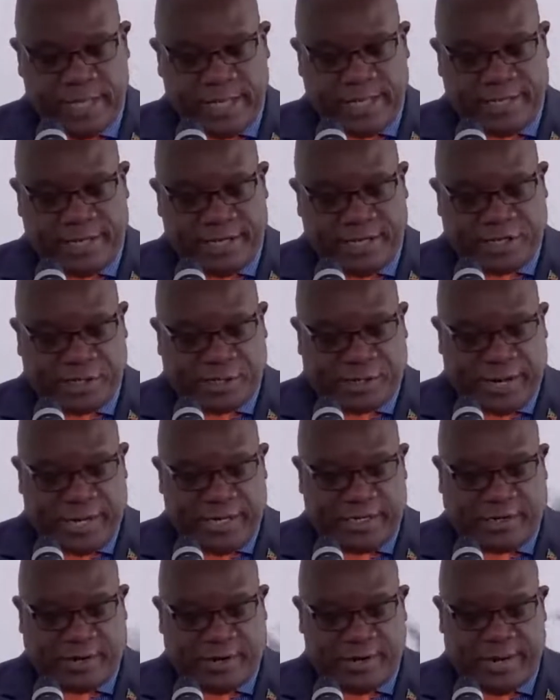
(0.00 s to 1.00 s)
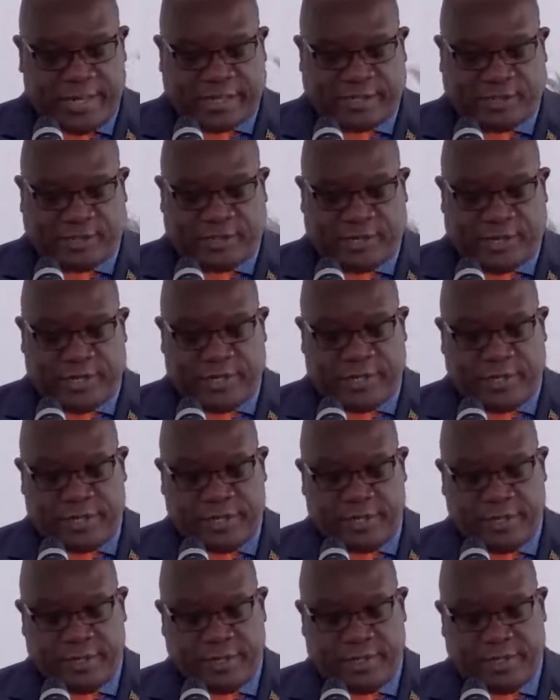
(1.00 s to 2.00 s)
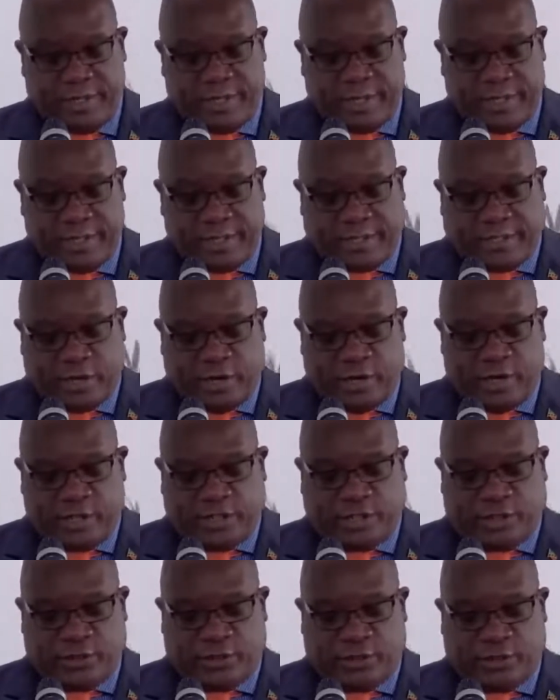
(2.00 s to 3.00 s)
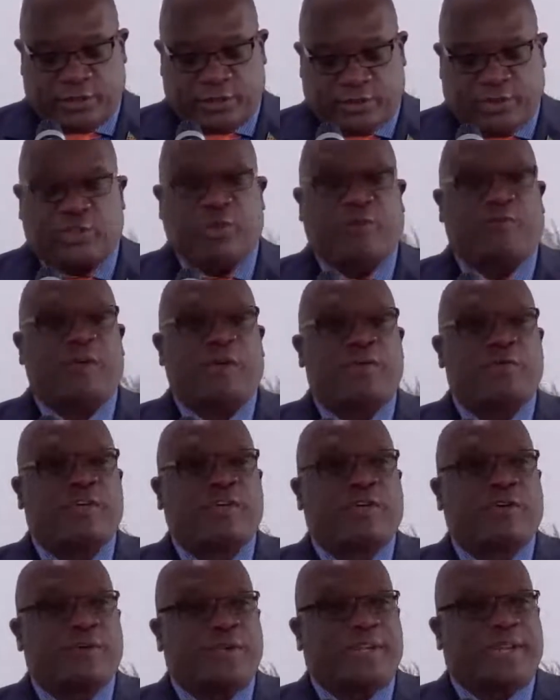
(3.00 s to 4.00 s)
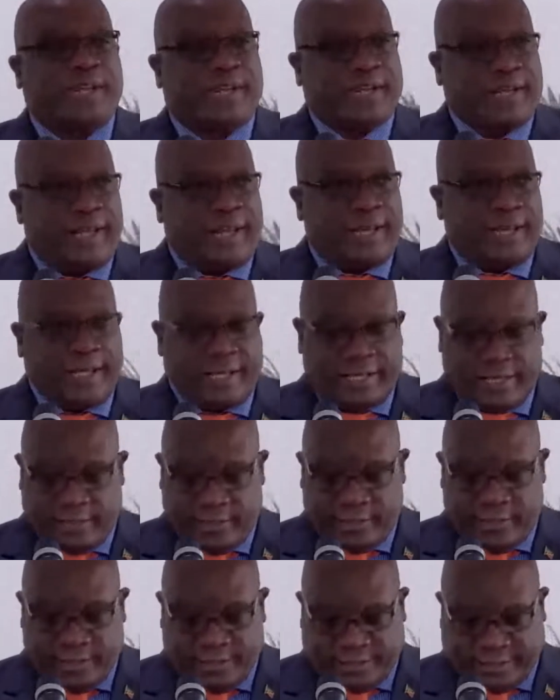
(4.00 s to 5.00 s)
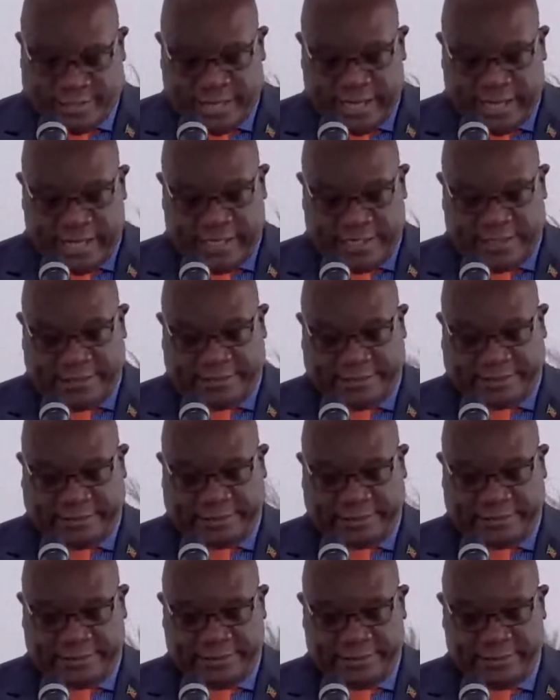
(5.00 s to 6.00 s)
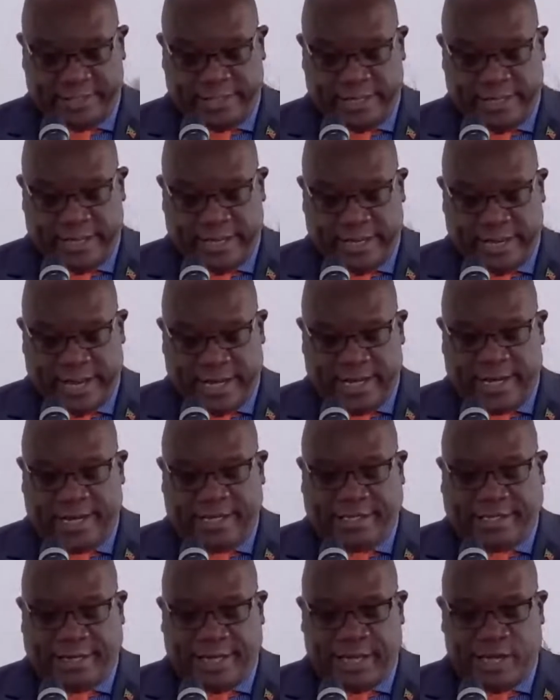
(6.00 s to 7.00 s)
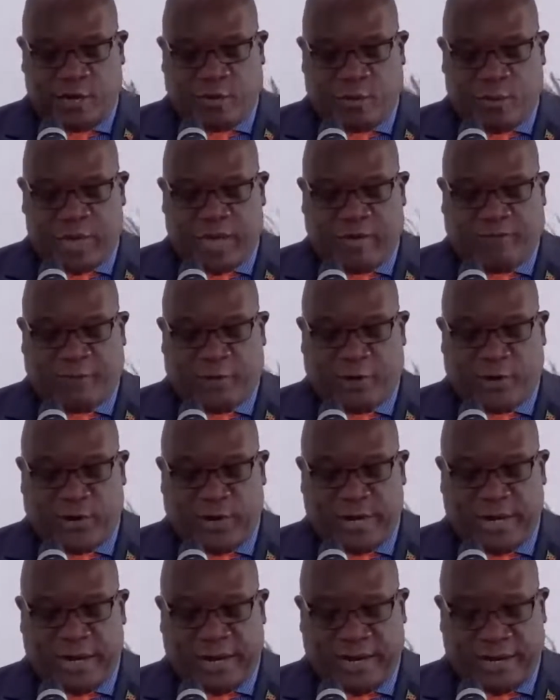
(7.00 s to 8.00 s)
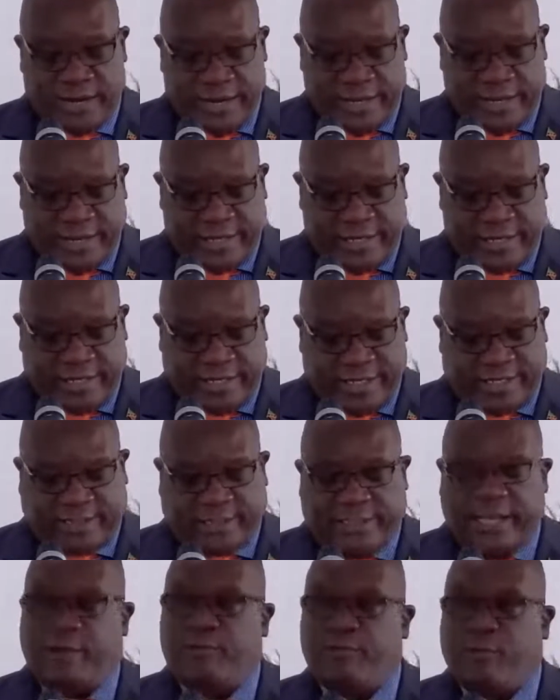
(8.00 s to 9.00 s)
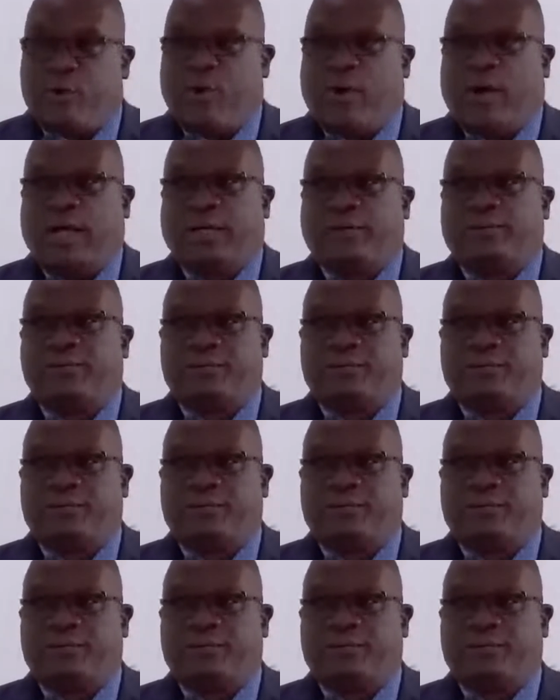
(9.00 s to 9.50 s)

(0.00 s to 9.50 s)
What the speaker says: Digital connection is also so very critical these days. And I think we have all learned this and more